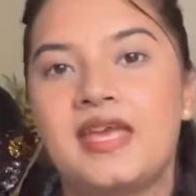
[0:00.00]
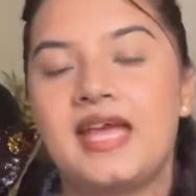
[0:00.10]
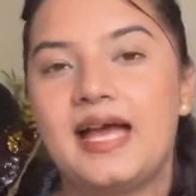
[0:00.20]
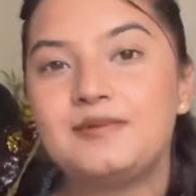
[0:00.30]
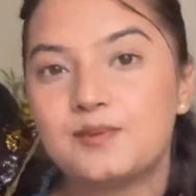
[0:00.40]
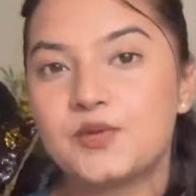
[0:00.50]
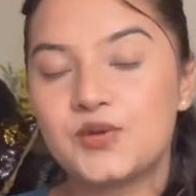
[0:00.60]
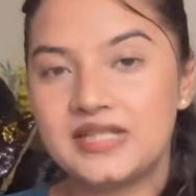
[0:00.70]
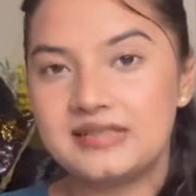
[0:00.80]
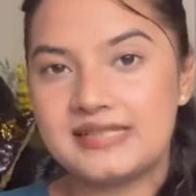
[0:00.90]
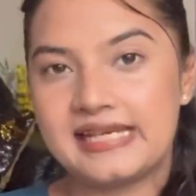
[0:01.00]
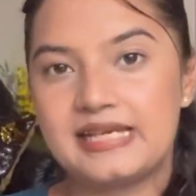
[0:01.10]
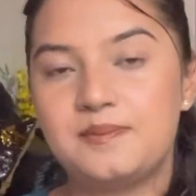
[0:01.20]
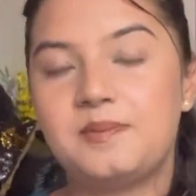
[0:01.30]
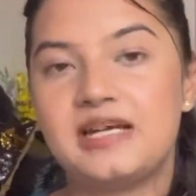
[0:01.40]
I'm uploading the
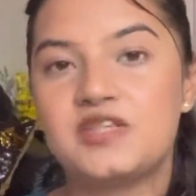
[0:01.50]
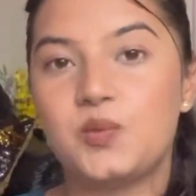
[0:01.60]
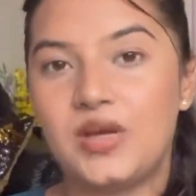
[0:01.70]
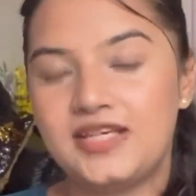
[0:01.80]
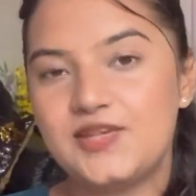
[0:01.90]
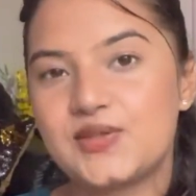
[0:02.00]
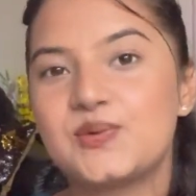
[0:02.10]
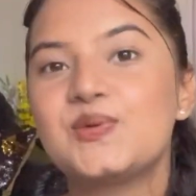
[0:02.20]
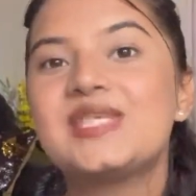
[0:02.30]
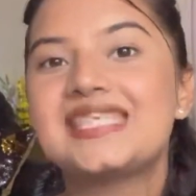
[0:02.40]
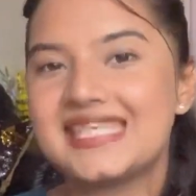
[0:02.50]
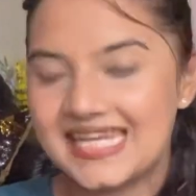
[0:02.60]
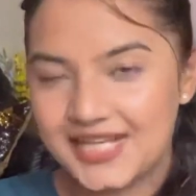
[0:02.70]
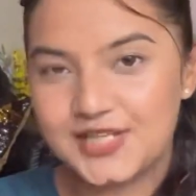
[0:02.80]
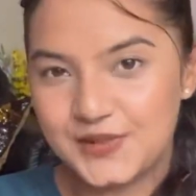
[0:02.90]
second part very soon.
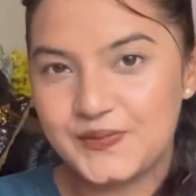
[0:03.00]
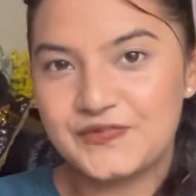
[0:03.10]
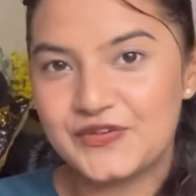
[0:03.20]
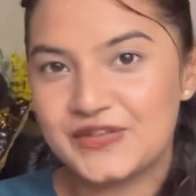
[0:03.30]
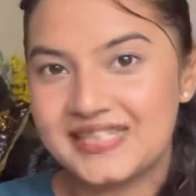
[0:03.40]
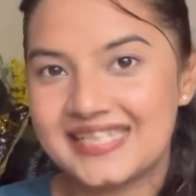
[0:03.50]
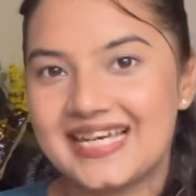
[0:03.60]
Stay tuned for it.